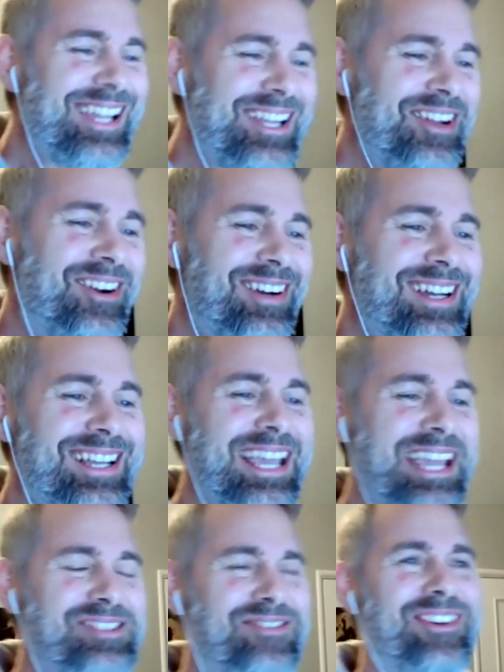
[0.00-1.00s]
know,
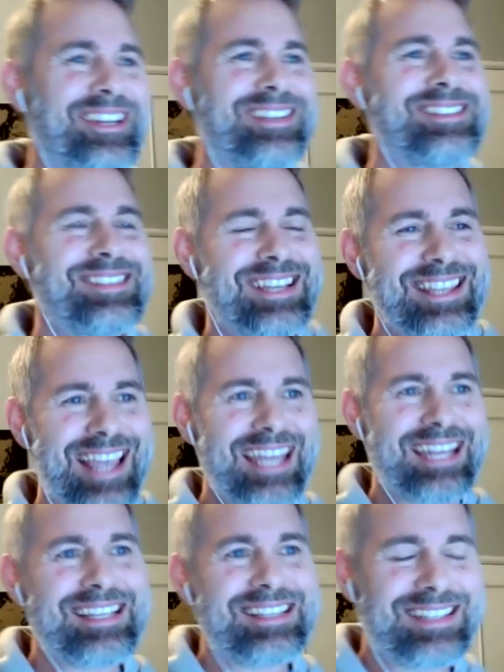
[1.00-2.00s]
it's funny you say
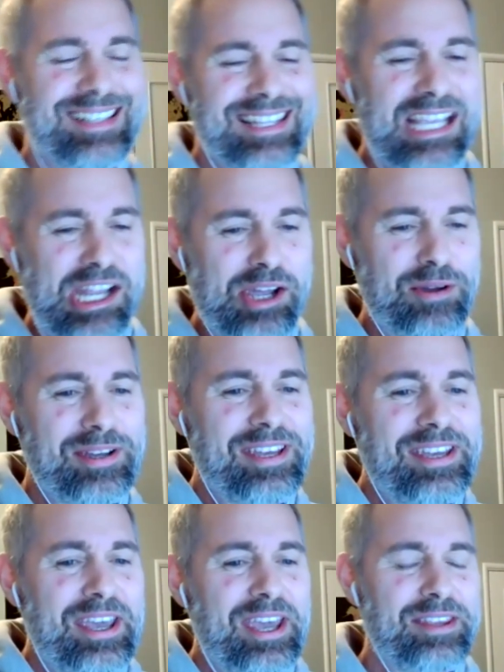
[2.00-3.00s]
that because you know
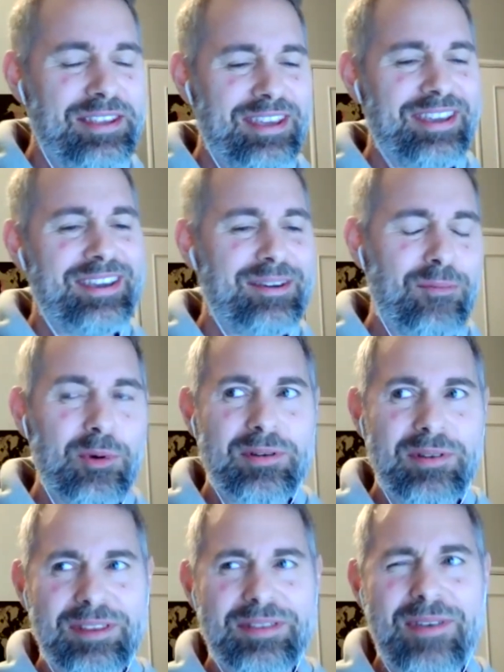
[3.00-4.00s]
at, uh,
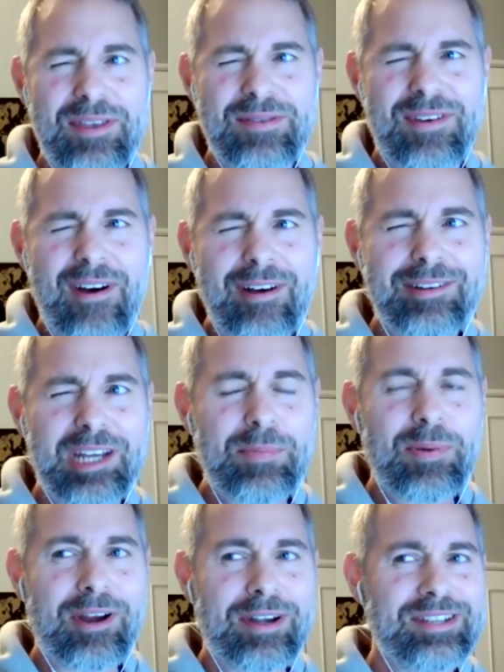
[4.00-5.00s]
at, at, the holiday
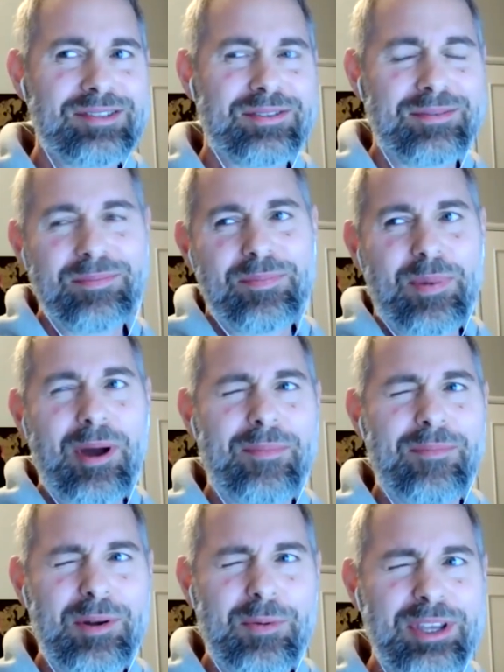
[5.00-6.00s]
parties or part,
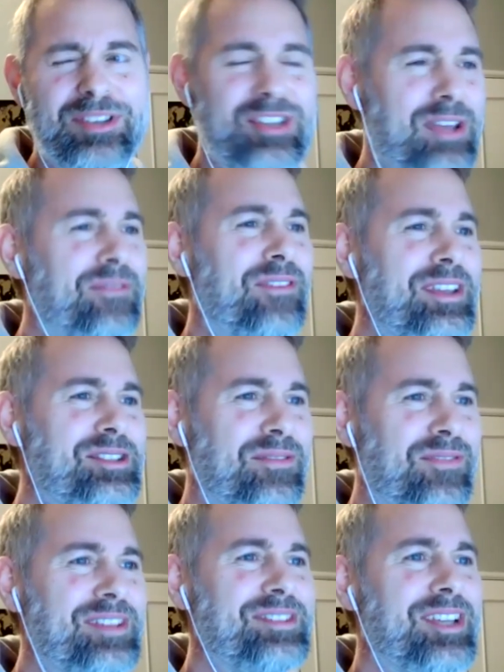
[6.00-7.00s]
when we used to have
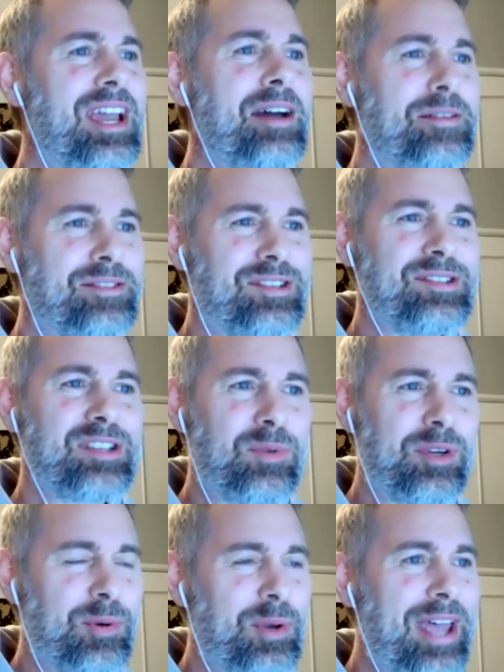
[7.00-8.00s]
face-to-face encounters and
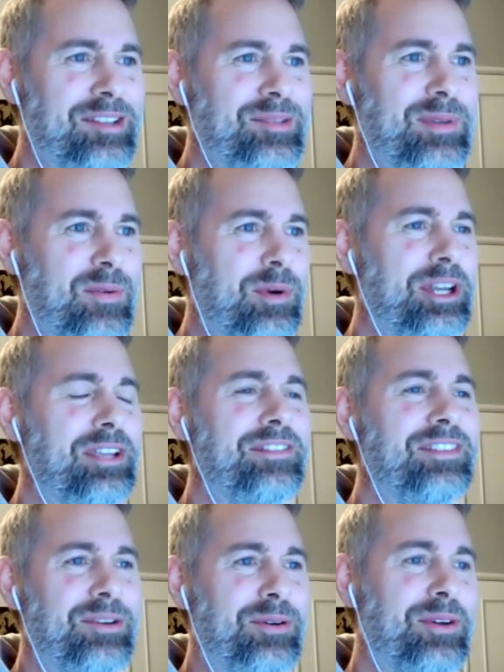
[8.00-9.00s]
someone would ask me, what do you
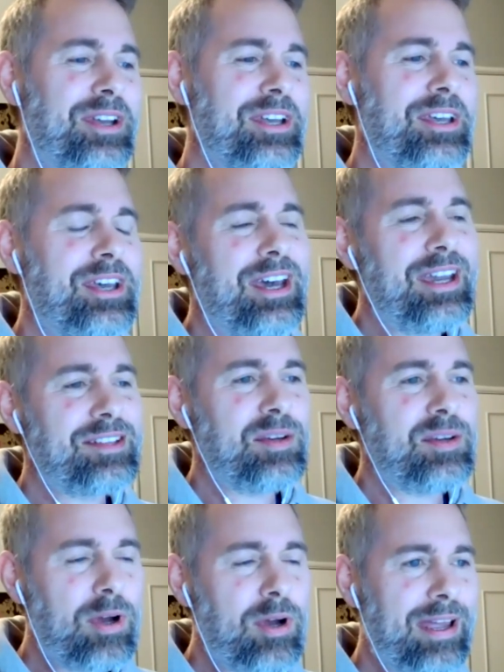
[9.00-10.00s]
do? I'd say,
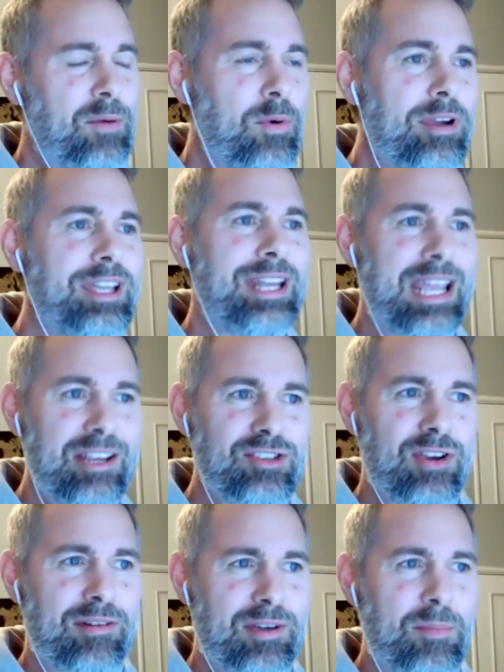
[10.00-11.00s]
well, I work in
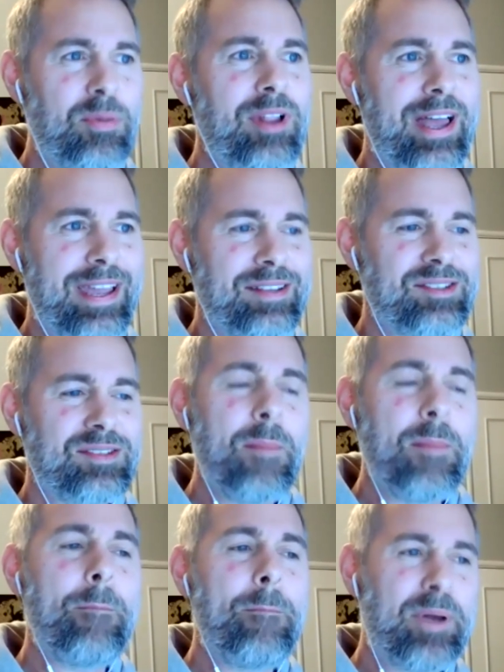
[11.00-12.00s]
HR compliance,
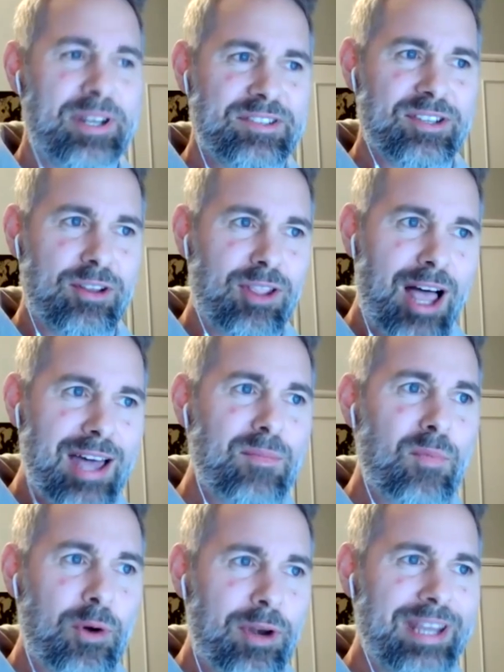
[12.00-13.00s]
but it's a lot
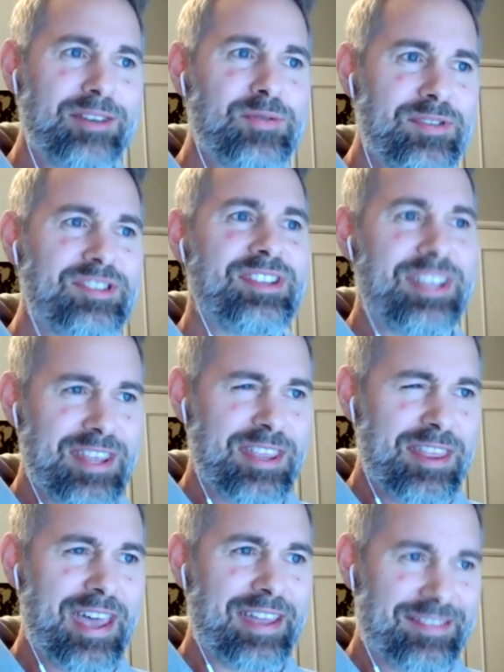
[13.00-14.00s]
more interesting than that